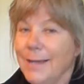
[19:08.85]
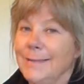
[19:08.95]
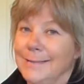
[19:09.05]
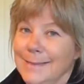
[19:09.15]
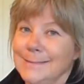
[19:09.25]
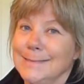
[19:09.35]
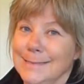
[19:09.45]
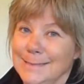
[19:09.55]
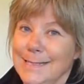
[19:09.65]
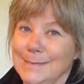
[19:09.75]
I think that's
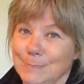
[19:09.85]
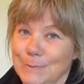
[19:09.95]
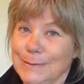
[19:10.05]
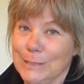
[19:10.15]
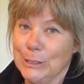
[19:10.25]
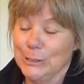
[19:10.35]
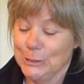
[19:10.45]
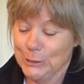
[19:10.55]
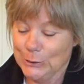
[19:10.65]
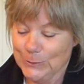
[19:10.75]
going to taste pretty good
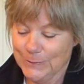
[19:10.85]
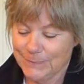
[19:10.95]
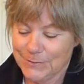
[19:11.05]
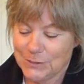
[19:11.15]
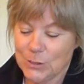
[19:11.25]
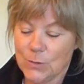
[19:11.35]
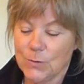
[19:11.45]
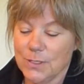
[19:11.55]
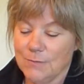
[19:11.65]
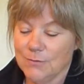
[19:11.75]
too.
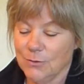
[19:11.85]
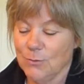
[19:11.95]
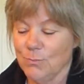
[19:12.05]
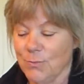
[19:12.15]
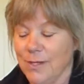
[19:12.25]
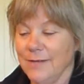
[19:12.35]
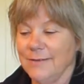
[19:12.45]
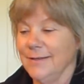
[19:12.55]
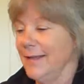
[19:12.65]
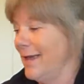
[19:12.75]
So even though your bread
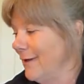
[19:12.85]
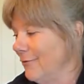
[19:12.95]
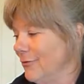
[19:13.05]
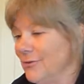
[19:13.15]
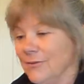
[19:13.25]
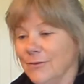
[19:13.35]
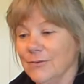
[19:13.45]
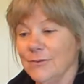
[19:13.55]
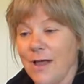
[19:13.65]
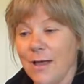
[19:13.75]
isn't every
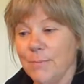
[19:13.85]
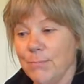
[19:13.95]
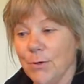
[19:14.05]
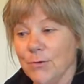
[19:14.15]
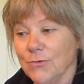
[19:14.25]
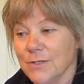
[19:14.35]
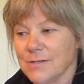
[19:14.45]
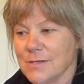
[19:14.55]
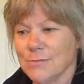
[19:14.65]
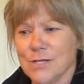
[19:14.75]
single time perfect,
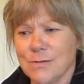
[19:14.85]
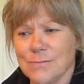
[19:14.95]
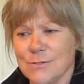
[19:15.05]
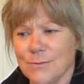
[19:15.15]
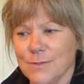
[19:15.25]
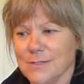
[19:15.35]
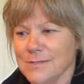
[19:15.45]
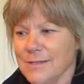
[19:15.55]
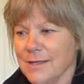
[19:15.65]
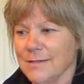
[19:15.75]
sometimes the
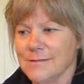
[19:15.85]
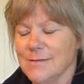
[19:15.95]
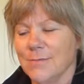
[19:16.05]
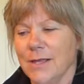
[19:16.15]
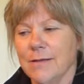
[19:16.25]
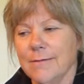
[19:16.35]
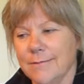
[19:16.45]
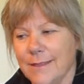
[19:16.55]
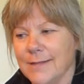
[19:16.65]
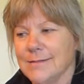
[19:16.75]
ones that seem like,
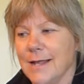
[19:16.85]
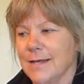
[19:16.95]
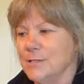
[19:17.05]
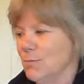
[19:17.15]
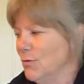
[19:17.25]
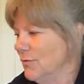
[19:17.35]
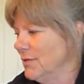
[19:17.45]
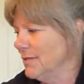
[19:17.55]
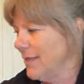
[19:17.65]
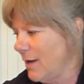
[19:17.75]
oh, that's not as
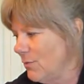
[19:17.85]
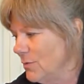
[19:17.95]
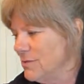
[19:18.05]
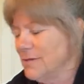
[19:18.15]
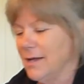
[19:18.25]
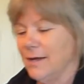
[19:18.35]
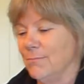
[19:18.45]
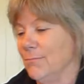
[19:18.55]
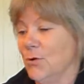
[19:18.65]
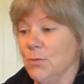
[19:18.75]
perfect, that one's
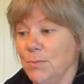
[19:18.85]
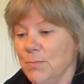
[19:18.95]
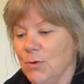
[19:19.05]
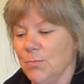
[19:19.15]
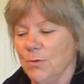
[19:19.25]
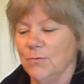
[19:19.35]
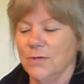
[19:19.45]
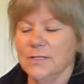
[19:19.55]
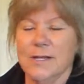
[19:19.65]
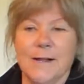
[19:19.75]
not, could be more
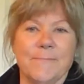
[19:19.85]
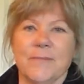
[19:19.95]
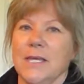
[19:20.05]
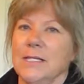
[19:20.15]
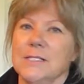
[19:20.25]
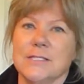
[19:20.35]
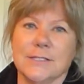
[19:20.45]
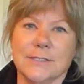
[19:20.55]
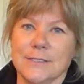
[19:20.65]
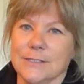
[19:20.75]
perfect, it's
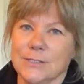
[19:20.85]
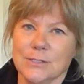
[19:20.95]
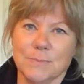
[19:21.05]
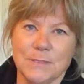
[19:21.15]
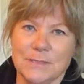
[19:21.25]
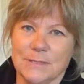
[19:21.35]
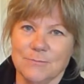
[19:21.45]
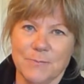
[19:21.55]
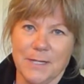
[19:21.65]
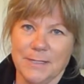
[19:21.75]
still a delicious piece
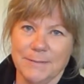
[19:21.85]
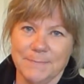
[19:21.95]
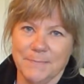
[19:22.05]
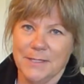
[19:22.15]
of bread.